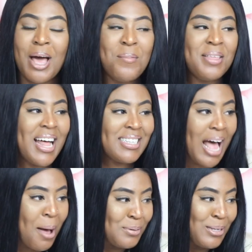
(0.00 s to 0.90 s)
I mean, that's
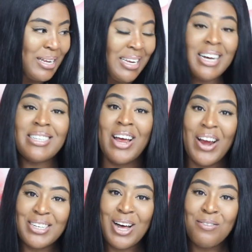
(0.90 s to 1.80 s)
absolutely
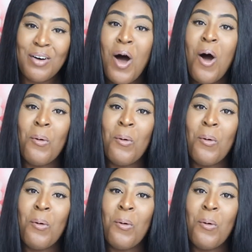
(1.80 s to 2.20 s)
unheard of.